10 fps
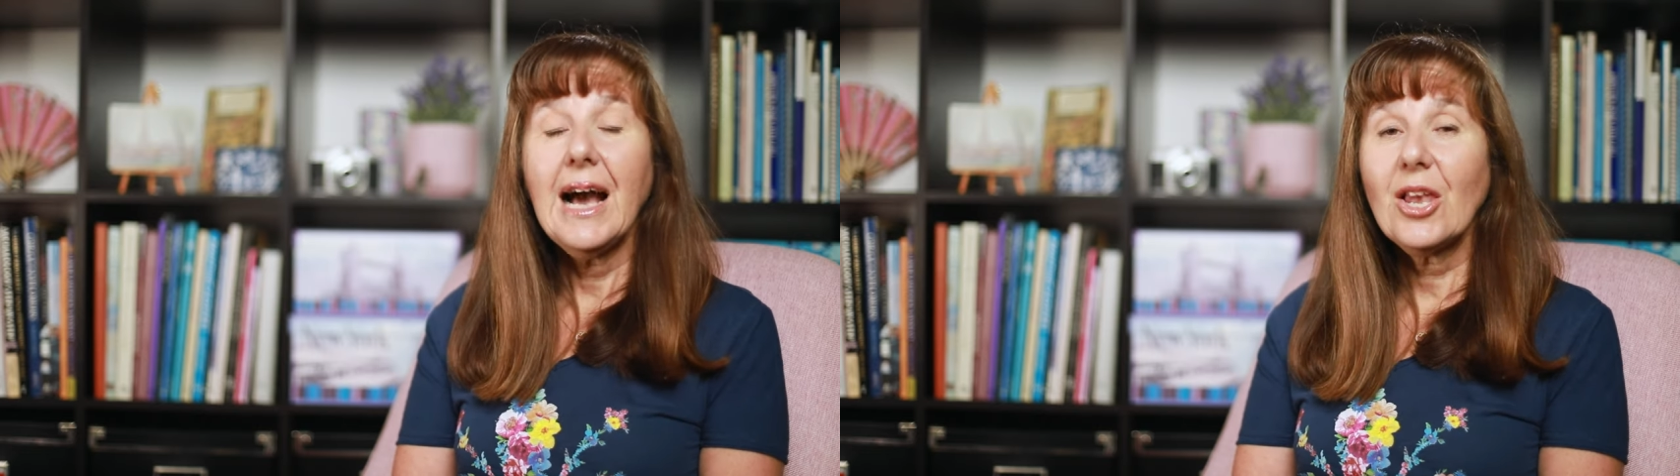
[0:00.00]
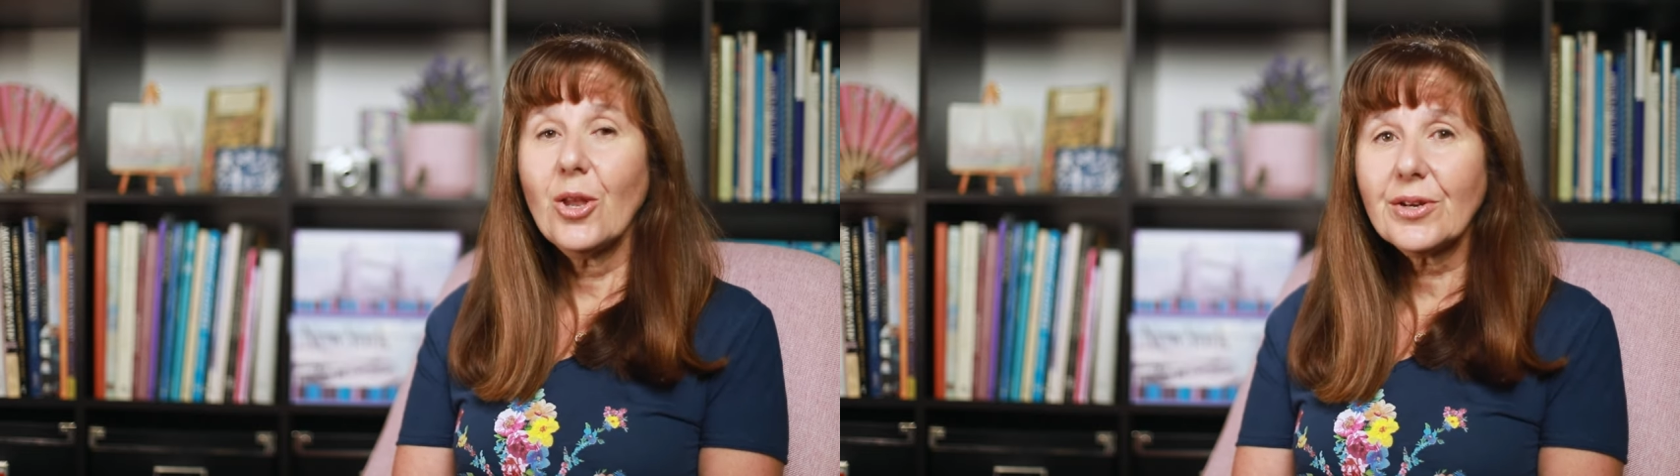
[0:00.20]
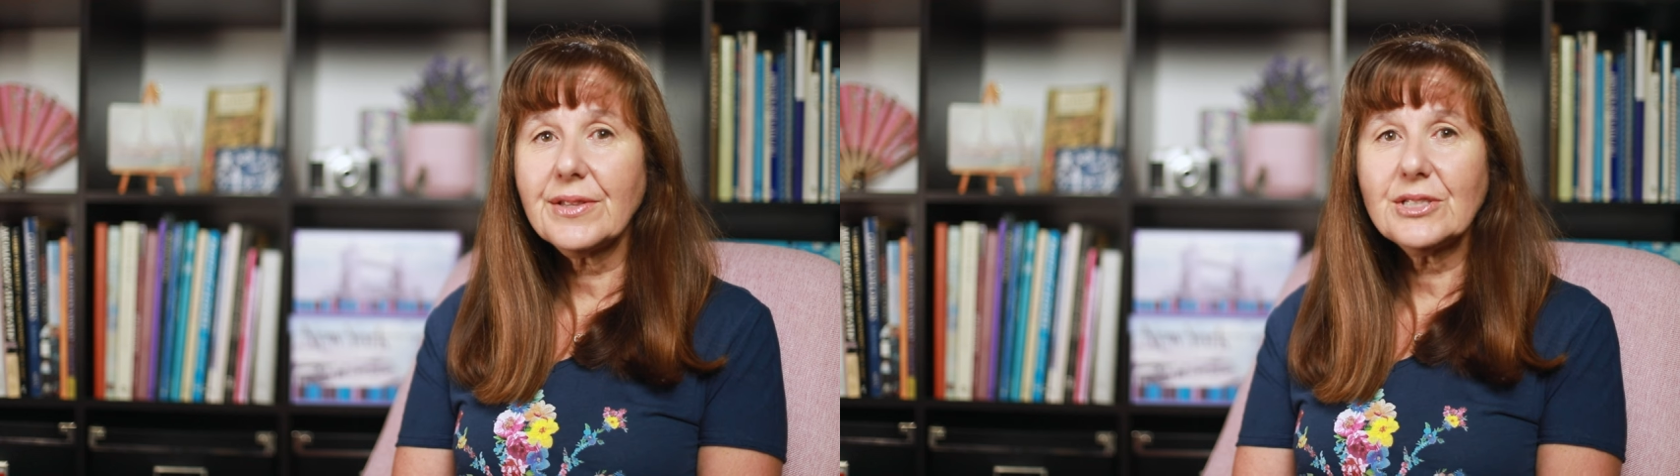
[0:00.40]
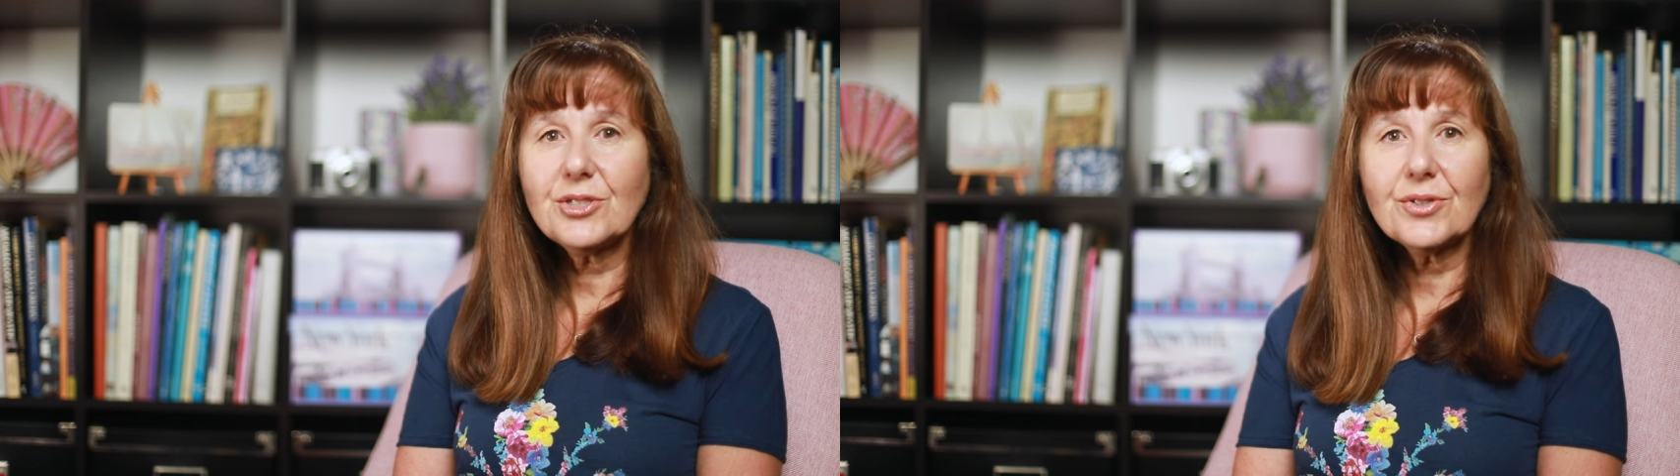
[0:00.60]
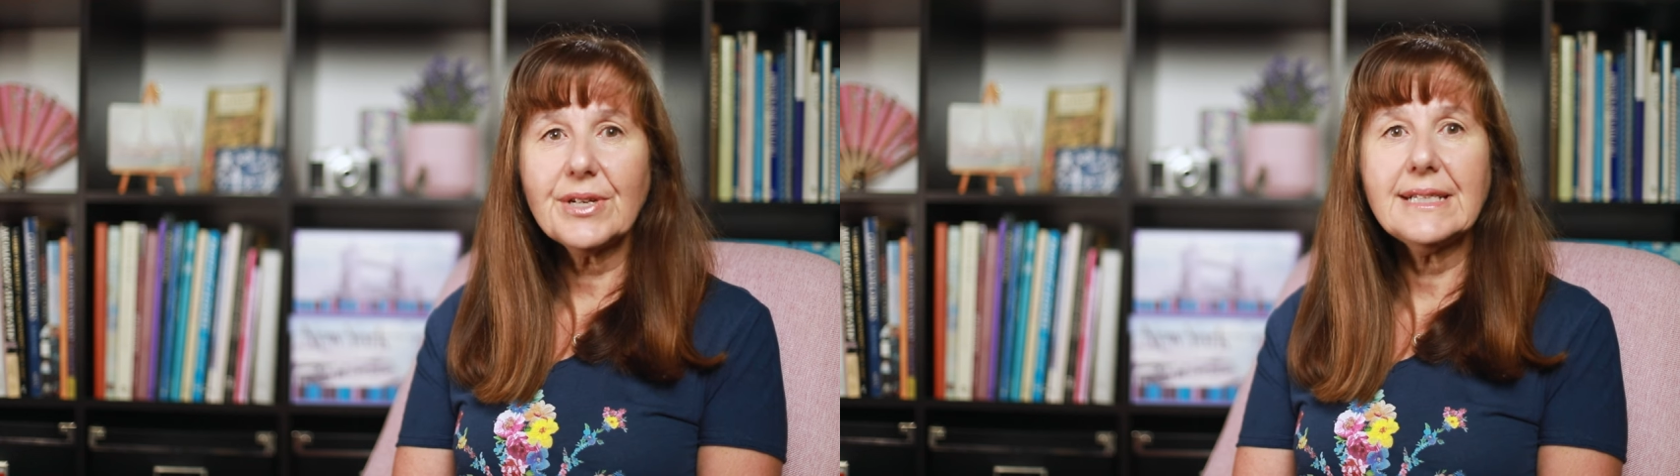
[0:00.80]
A lot of the
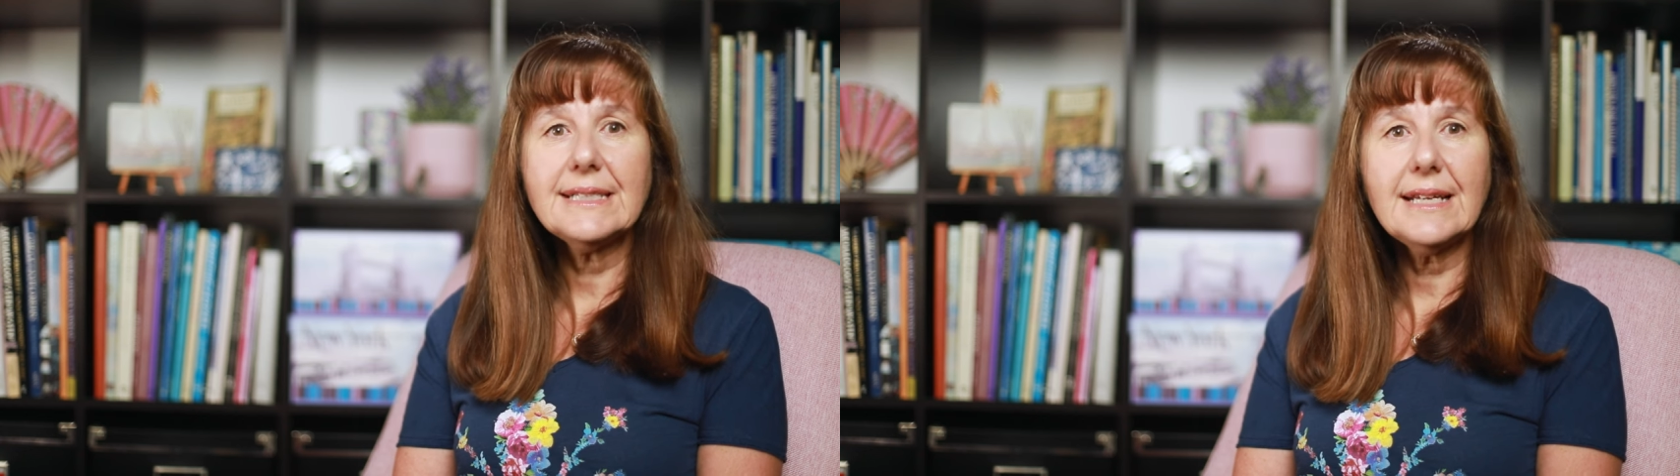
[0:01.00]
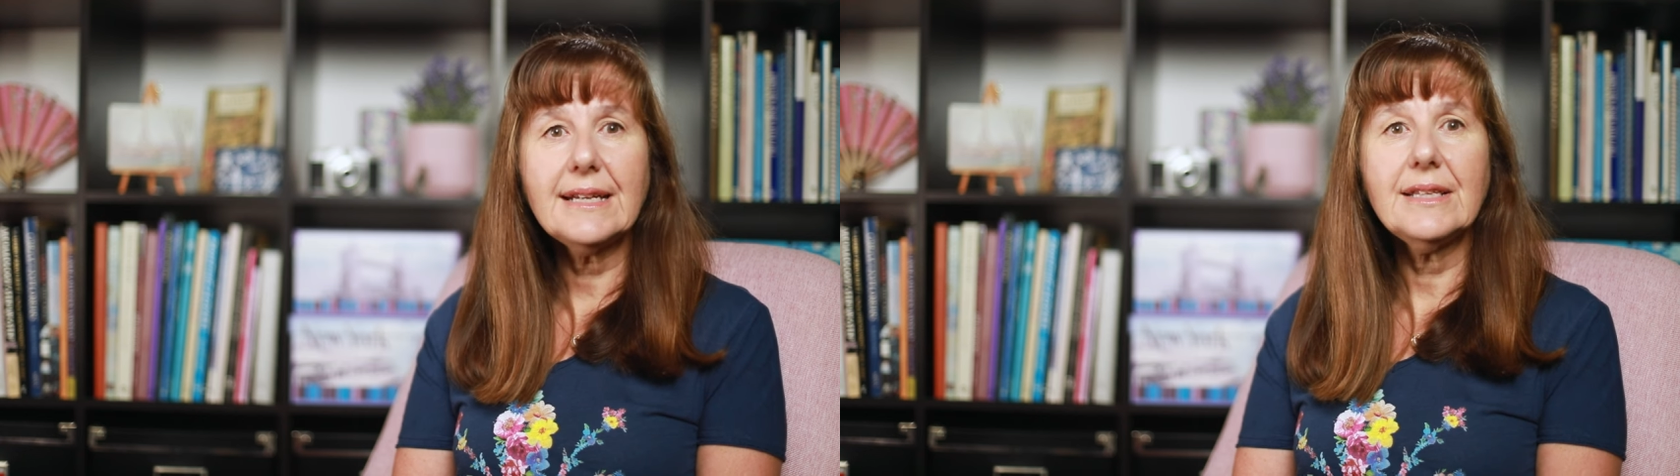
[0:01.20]
story is set in